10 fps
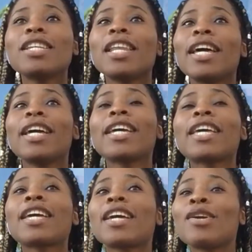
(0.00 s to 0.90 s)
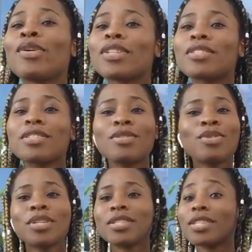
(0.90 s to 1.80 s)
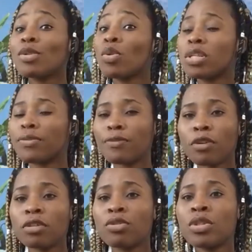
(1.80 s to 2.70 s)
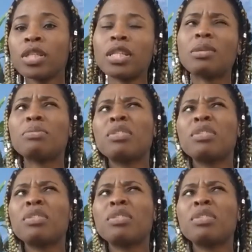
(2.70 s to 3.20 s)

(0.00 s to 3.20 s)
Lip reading: Like it was fun doing it,